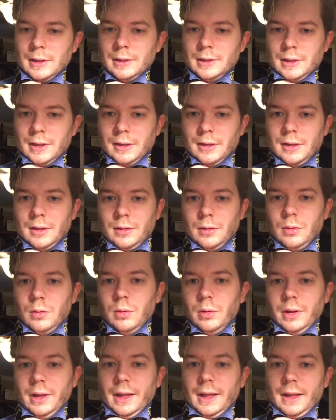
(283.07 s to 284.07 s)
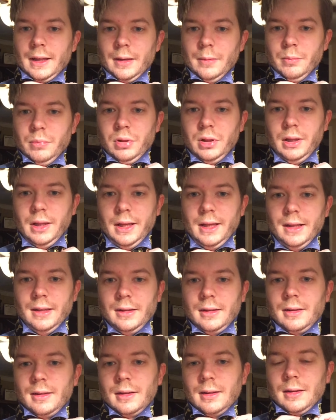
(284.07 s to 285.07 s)
just to hold that in
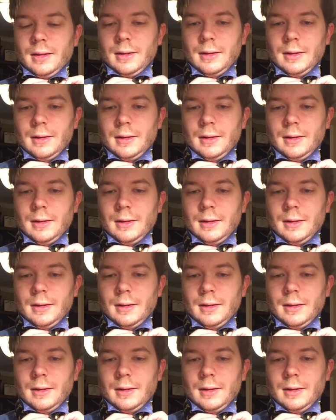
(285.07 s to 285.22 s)
place.